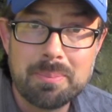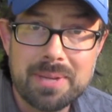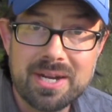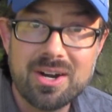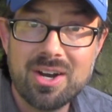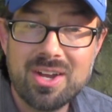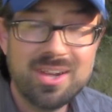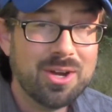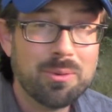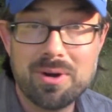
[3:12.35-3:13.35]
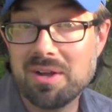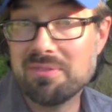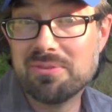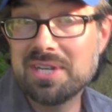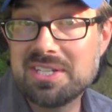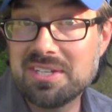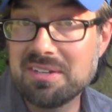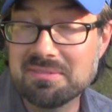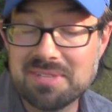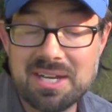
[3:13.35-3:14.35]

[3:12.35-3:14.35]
here were all free too.